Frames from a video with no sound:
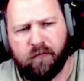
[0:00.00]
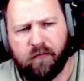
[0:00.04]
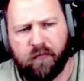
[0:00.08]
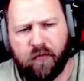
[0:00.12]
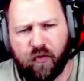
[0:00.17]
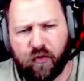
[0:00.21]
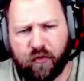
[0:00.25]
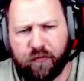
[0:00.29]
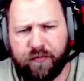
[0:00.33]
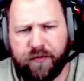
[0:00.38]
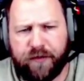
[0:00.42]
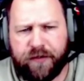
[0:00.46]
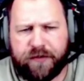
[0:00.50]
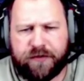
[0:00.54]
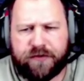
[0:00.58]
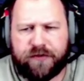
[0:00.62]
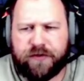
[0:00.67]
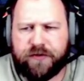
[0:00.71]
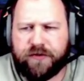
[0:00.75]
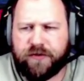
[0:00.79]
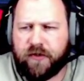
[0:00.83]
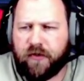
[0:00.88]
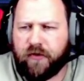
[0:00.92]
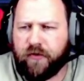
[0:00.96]

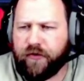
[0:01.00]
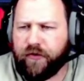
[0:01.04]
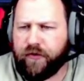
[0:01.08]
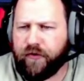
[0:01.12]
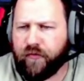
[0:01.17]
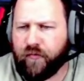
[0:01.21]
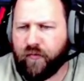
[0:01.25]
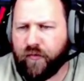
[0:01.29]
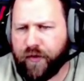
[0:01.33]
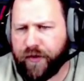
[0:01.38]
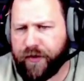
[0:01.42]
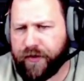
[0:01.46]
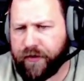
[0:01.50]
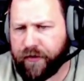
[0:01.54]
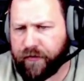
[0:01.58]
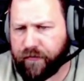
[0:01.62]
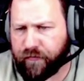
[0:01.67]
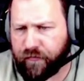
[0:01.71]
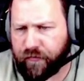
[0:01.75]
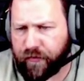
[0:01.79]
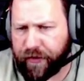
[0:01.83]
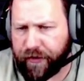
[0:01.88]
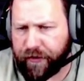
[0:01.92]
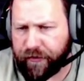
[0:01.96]
Morbius is already
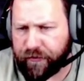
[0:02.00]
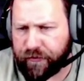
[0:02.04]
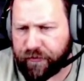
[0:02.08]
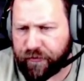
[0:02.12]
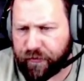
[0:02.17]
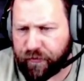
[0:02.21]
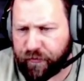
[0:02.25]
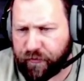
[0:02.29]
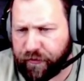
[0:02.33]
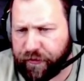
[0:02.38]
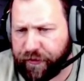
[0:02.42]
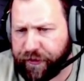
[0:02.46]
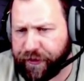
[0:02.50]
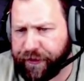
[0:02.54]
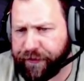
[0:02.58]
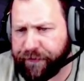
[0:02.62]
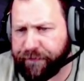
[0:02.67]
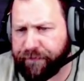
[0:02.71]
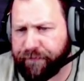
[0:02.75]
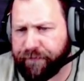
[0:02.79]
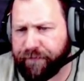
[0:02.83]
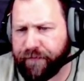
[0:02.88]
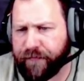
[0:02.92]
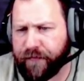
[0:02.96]
awakened rank
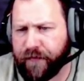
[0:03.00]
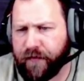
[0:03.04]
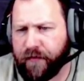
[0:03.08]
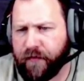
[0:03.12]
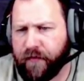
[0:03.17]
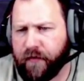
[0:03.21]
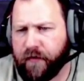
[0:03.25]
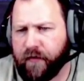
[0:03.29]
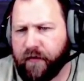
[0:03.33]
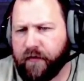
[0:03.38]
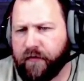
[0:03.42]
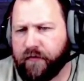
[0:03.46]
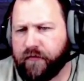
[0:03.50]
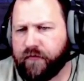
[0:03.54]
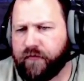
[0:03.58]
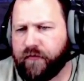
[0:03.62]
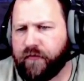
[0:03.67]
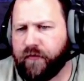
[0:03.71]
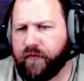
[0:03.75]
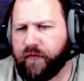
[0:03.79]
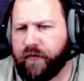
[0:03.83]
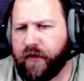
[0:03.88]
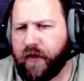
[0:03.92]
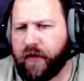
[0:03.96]
three.
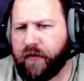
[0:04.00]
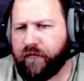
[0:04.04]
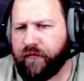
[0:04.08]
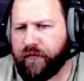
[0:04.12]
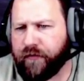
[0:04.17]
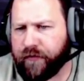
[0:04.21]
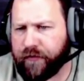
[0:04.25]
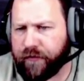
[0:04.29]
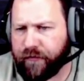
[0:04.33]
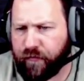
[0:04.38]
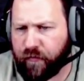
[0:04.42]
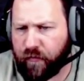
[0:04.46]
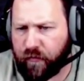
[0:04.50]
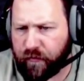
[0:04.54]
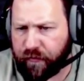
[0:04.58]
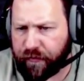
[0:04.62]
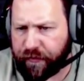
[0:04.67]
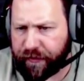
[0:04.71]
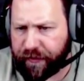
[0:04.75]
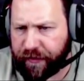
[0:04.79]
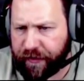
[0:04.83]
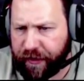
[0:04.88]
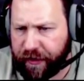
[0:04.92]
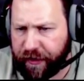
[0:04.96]
So not really
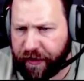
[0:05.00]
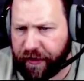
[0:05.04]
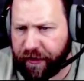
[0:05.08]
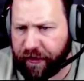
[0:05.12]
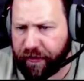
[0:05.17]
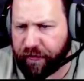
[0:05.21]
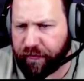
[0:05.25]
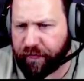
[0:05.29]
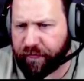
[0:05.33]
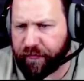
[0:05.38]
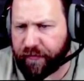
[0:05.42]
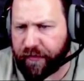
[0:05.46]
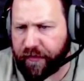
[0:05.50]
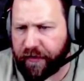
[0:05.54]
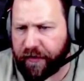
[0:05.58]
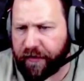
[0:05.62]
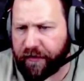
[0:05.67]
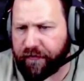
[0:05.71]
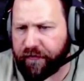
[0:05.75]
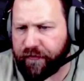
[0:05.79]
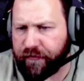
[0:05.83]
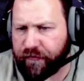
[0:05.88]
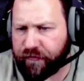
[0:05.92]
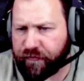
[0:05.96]
wanting him
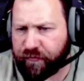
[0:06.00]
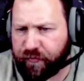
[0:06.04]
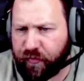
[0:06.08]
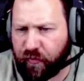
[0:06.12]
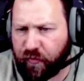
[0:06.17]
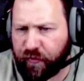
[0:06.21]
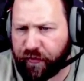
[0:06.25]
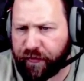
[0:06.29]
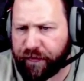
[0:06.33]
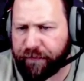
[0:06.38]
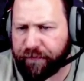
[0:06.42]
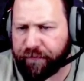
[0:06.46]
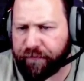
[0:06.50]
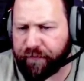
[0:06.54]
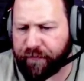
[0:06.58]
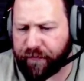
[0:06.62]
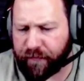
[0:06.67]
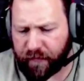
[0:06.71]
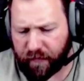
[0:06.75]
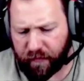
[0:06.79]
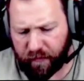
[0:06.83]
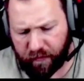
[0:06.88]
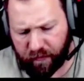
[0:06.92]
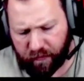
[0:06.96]
at this point.
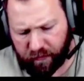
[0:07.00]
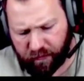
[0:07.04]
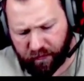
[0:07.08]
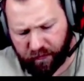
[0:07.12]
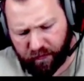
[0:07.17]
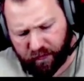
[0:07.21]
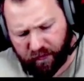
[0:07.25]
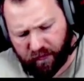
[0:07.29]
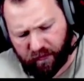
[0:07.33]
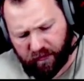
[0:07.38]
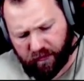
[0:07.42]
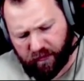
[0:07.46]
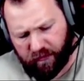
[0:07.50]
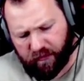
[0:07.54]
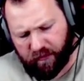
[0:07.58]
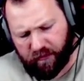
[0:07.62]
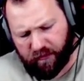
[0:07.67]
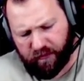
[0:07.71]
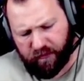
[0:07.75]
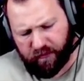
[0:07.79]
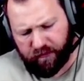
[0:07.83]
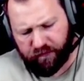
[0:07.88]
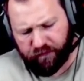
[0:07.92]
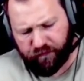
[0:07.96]

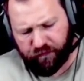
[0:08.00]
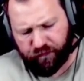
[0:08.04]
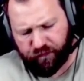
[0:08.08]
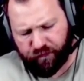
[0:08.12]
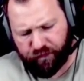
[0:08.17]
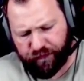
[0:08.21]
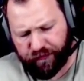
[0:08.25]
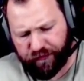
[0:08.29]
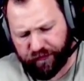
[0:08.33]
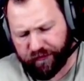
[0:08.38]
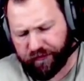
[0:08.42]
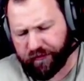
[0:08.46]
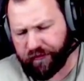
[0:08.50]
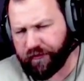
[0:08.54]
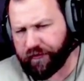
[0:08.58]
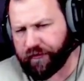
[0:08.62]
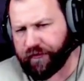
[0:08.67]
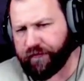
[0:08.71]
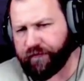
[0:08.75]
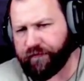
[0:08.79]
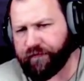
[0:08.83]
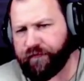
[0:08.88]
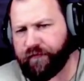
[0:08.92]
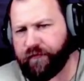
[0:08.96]
Uh, really
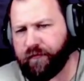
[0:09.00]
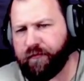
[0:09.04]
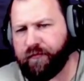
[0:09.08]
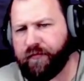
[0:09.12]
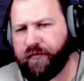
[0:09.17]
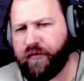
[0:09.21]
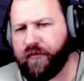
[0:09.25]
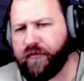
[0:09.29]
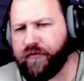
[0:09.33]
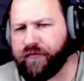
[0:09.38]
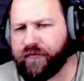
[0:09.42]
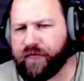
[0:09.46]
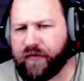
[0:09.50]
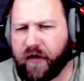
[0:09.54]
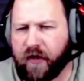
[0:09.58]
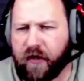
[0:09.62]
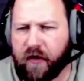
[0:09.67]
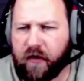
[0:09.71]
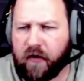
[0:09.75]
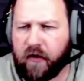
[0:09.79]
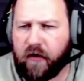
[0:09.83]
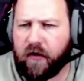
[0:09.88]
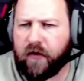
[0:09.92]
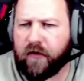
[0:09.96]
looking for
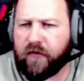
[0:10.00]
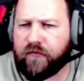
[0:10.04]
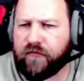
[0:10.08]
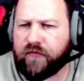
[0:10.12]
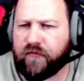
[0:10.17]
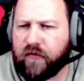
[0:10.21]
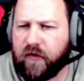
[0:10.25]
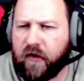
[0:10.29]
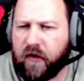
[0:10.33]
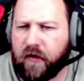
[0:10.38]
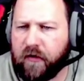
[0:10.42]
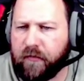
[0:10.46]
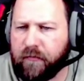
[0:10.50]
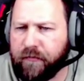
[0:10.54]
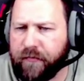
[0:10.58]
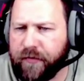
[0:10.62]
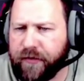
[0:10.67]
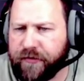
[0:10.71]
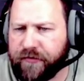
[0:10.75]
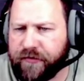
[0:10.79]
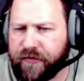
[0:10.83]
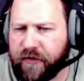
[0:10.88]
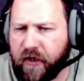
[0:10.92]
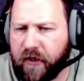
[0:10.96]
Bullseye, Onslaught
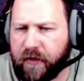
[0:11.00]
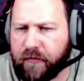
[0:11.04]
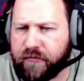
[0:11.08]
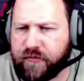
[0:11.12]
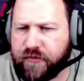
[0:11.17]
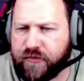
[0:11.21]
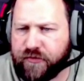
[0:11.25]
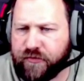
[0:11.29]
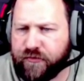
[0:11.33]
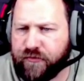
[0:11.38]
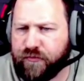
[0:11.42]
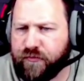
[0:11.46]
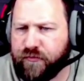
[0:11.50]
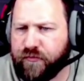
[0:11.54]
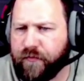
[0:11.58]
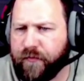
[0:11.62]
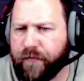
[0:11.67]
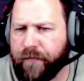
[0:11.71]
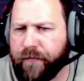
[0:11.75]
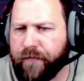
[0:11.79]
be top two.